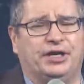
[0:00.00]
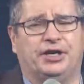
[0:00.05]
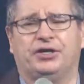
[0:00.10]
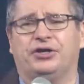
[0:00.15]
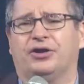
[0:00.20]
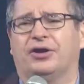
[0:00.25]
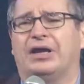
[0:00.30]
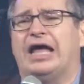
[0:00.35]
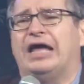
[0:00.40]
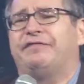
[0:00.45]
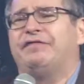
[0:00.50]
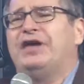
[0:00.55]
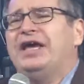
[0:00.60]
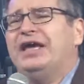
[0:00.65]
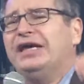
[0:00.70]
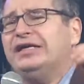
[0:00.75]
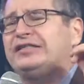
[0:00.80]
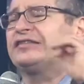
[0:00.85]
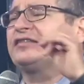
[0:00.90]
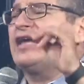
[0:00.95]
in your life.
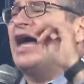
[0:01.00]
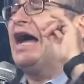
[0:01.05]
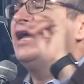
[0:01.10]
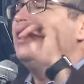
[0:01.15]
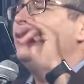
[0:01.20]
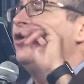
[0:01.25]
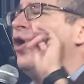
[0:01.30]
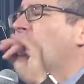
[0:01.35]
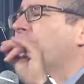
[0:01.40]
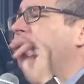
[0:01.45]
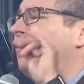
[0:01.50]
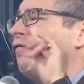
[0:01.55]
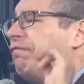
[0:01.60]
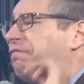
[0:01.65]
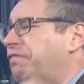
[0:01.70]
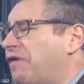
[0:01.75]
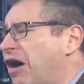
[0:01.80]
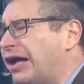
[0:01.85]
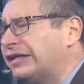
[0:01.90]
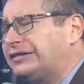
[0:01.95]
He says, I know the
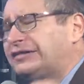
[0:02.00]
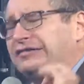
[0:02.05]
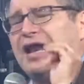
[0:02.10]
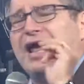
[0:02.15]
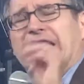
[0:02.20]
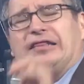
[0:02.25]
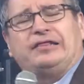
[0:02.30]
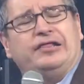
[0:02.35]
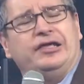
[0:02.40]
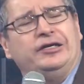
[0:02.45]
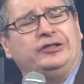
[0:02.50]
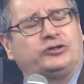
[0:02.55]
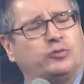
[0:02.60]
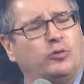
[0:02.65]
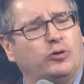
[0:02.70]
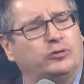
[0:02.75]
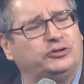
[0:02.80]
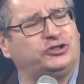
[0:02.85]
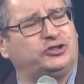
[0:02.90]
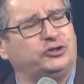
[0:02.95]
thoughts that I think
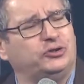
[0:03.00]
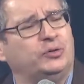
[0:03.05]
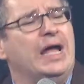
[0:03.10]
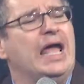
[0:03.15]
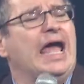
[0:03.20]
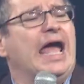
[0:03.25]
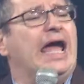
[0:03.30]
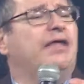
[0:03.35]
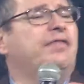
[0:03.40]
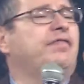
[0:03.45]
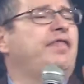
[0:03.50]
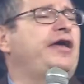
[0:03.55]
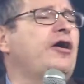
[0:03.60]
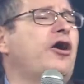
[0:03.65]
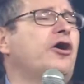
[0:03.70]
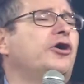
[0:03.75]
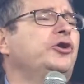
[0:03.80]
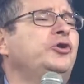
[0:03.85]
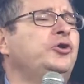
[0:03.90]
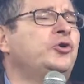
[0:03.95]
towards you, and they
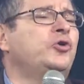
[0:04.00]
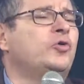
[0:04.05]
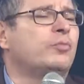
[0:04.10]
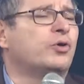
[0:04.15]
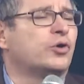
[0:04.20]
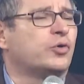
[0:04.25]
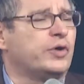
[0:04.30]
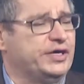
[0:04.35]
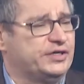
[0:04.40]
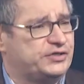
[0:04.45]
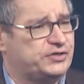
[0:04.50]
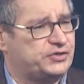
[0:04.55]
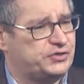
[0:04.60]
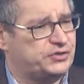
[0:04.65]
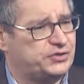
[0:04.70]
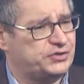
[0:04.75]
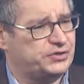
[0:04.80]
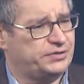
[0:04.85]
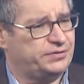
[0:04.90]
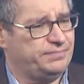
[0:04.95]
are
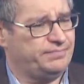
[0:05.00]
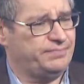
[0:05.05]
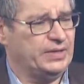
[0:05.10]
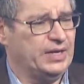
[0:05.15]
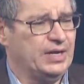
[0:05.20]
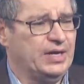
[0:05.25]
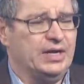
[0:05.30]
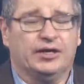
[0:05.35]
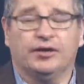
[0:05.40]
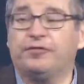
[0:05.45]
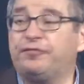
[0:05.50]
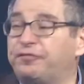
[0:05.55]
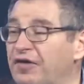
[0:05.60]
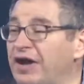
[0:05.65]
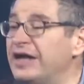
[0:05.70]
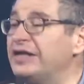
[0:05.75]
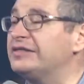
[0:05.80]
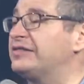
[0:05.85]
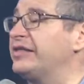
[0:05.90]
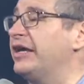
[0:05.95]
numerous. And
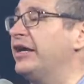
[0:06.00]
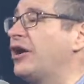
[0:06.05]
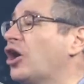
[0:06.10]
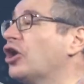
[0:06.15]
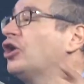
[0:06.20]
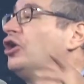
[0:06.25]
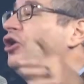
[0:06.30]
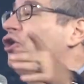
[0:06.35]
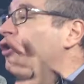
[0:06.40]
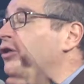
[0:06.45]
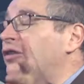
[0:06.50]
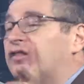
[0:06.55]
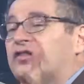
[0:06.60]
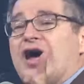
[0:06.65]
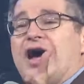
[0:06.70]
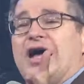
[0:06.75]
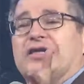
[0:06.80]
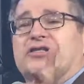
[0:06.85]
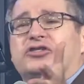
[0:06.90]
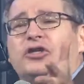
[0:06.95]
friends, they are good
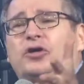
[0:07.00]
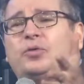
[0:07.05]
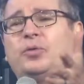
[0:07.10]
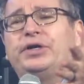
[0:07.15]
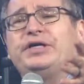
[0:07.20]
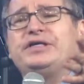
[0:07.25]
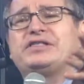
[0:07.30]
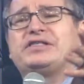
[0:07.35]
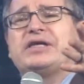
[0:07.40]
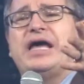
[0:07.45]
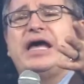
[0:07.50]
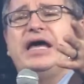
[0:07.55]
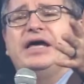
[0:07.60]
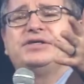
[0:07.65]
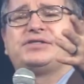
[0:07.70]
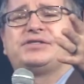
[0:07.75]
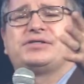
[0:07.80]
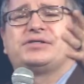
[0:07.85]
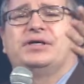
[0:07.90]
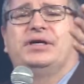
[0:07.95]
thoughts. Look what he
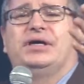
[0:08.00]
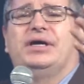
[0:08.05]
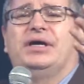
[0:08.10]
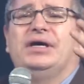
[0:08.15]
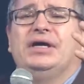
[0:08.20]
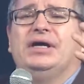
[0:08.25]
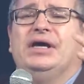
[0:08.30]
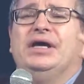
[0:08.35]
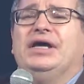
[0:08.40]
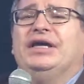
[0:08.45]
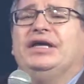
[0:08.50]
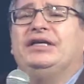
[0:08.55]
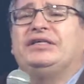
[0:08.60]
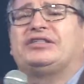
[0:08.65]
says. He